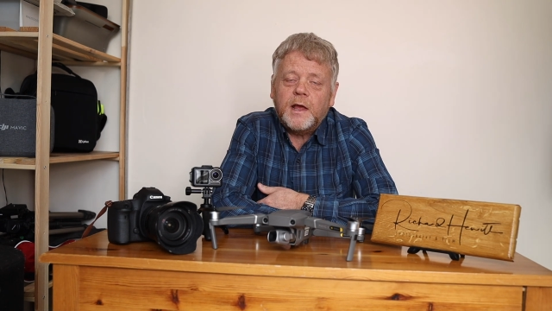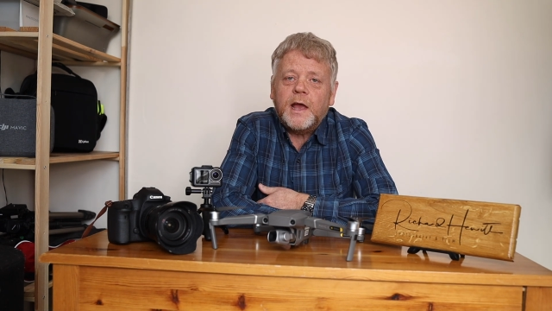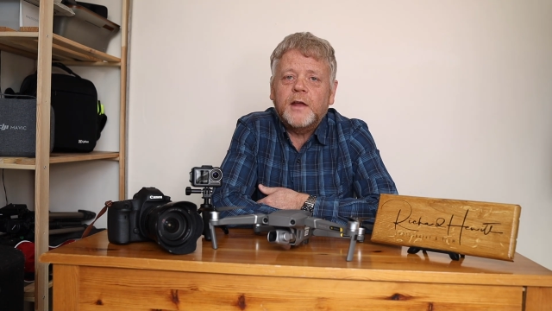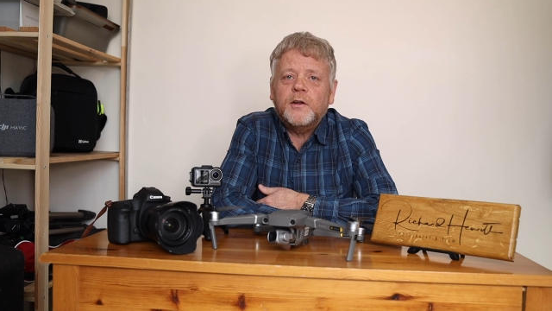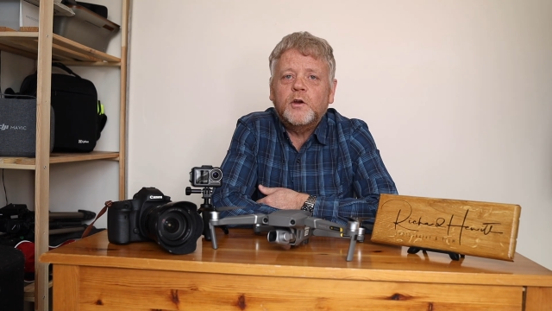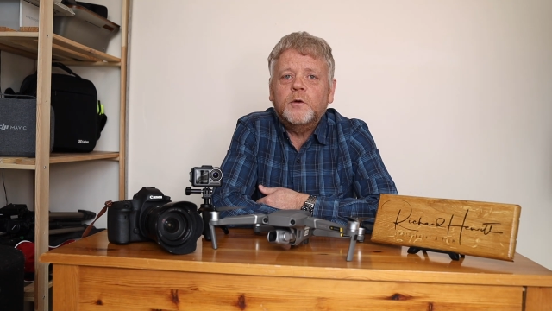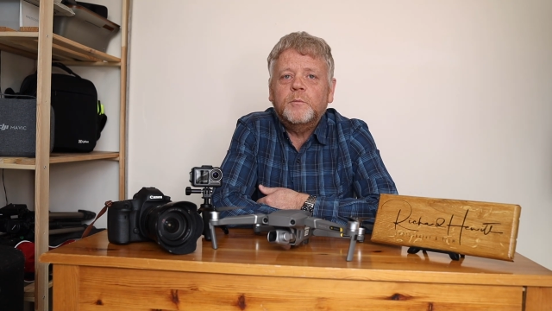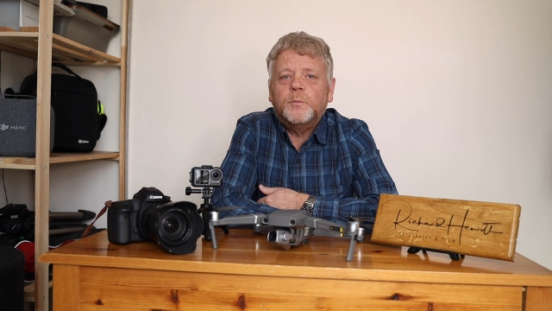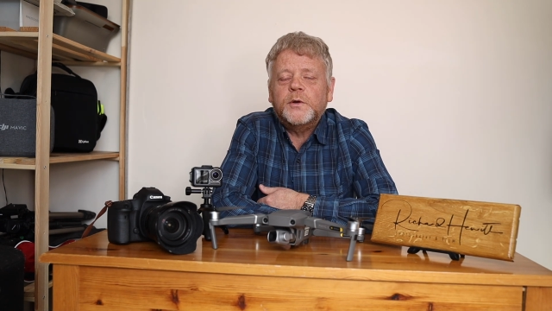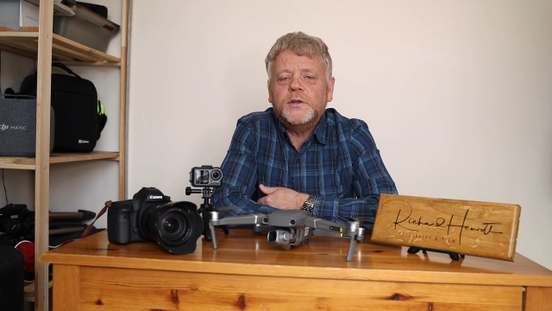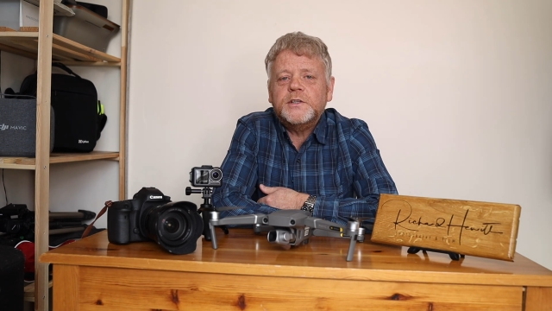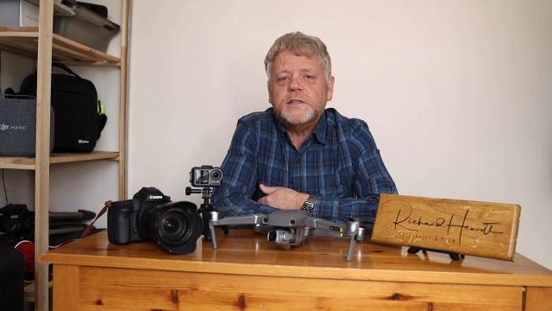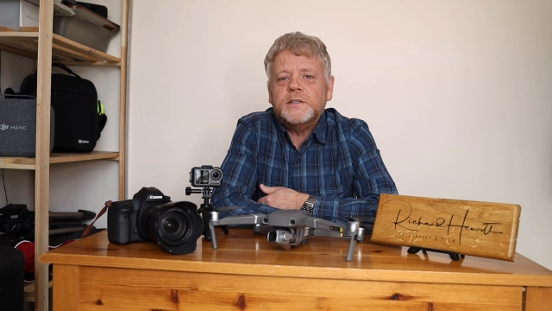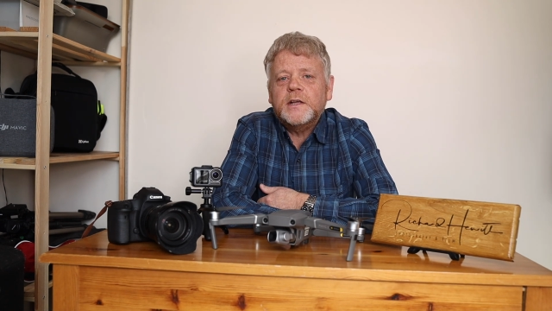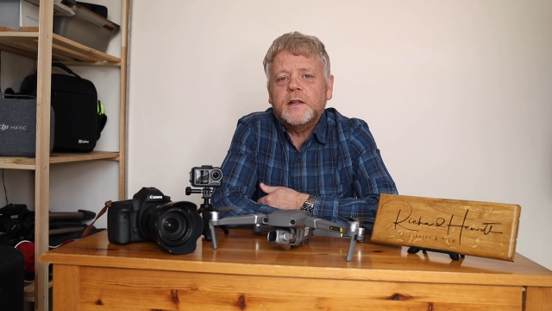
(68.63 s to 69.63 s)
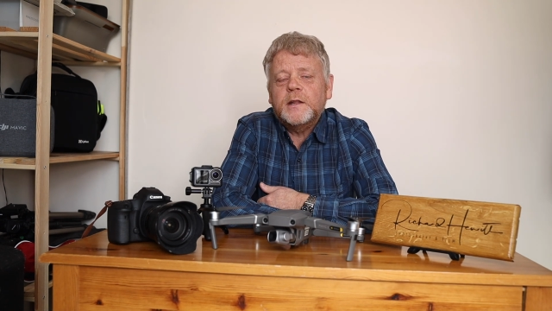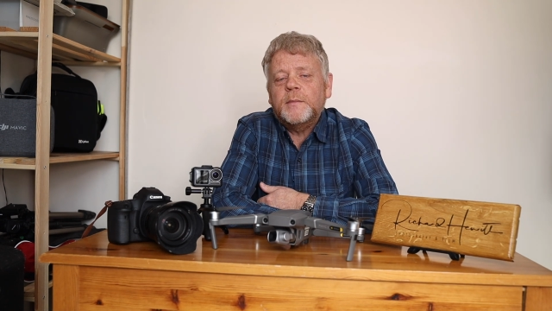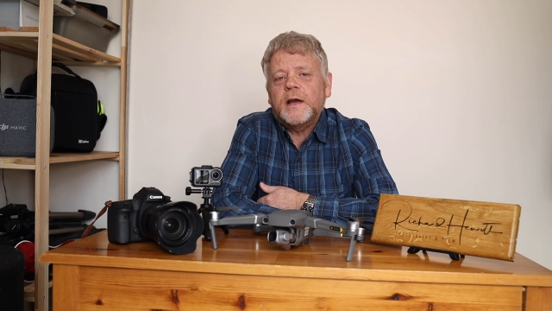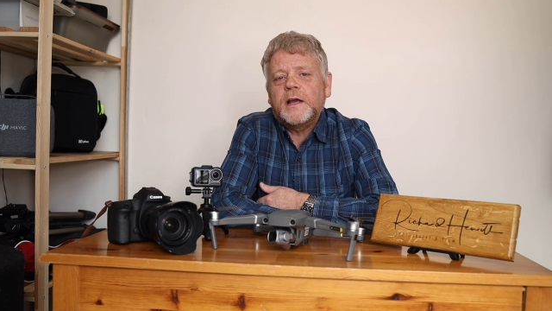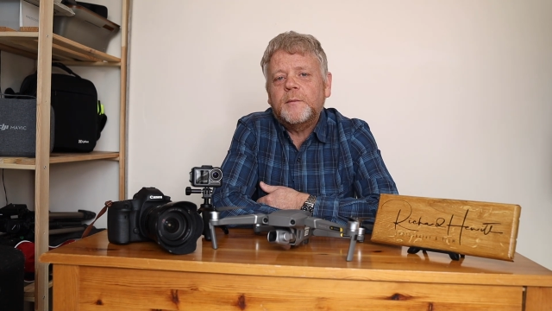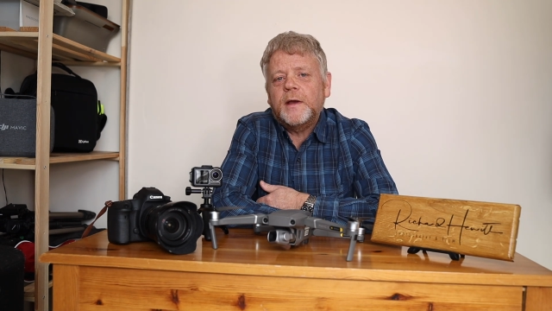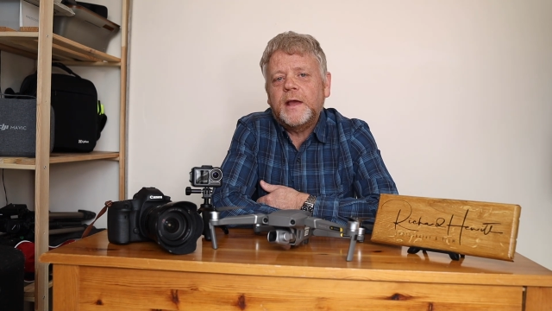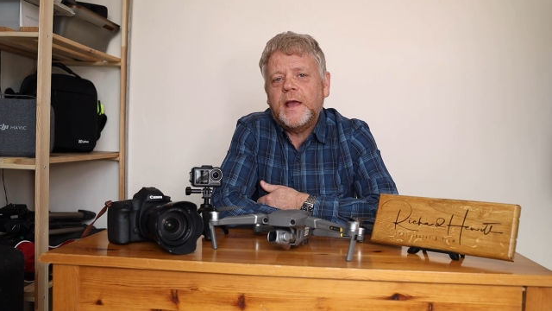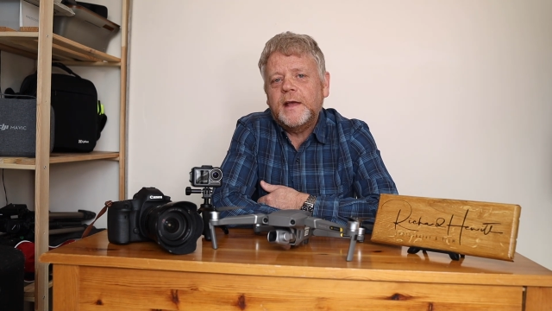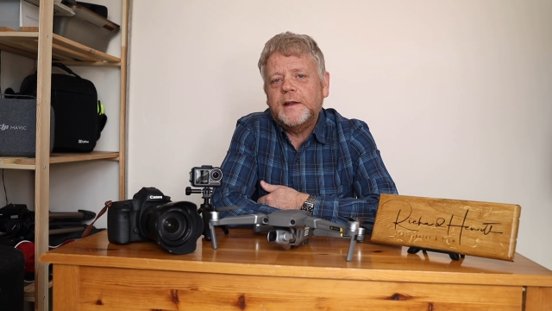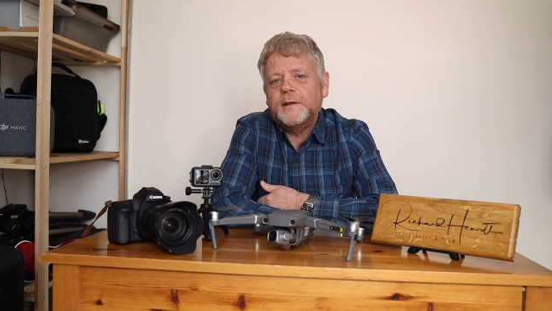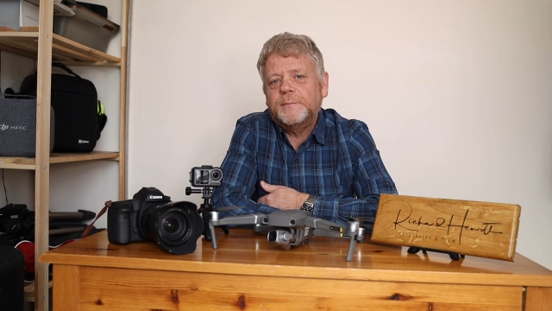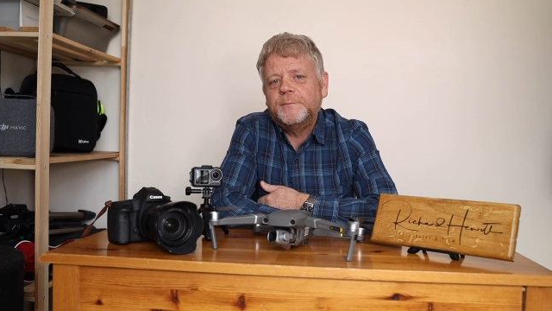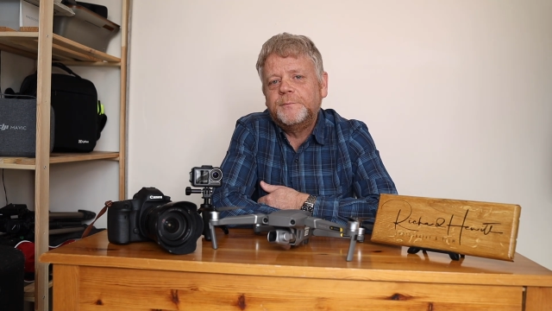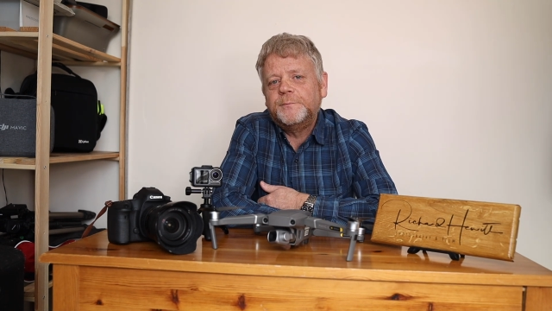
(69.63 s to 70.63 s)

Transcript: had a gun pointed at the back of my head.